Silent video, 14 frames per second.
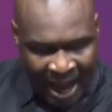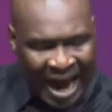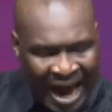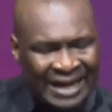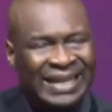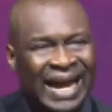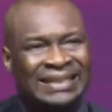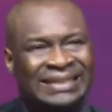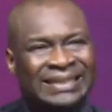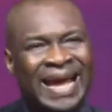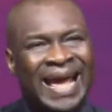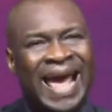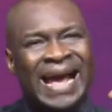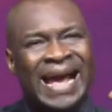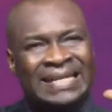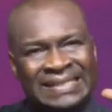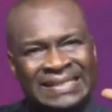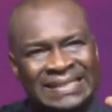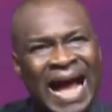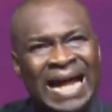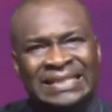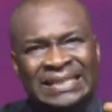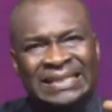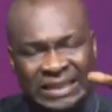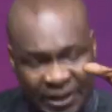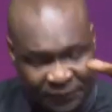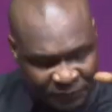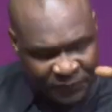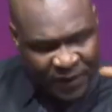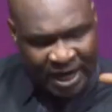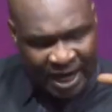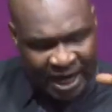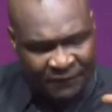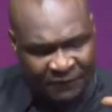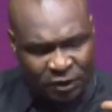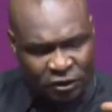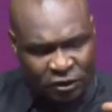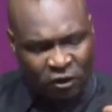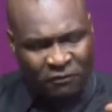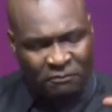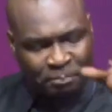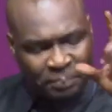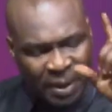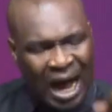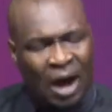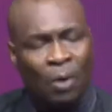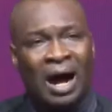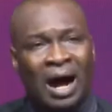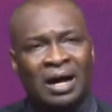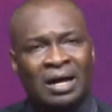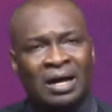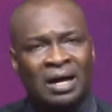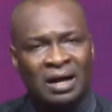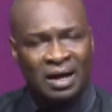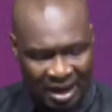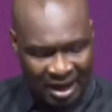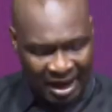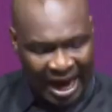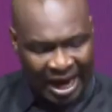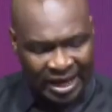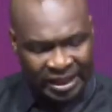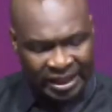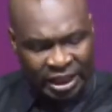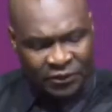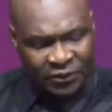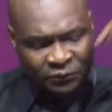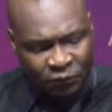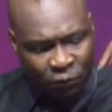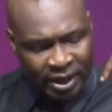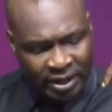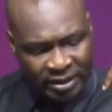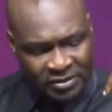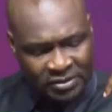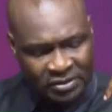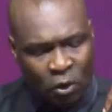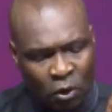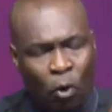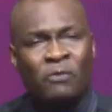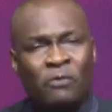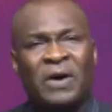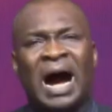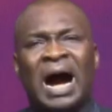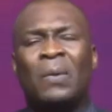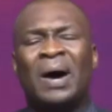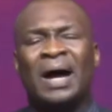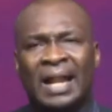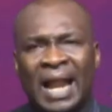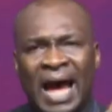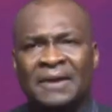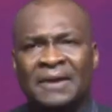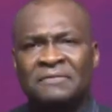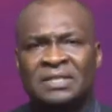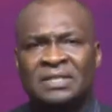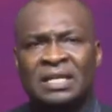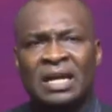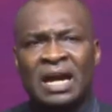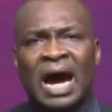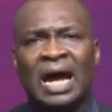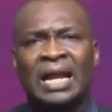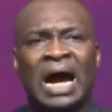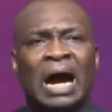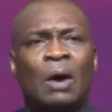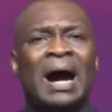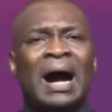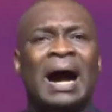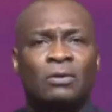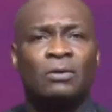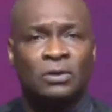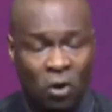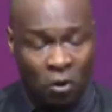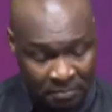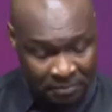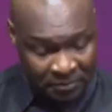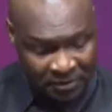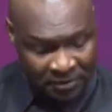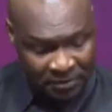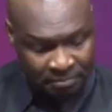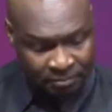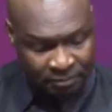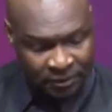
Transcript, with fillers: and that they exert different levels of power and influence over our lives and our outcomes.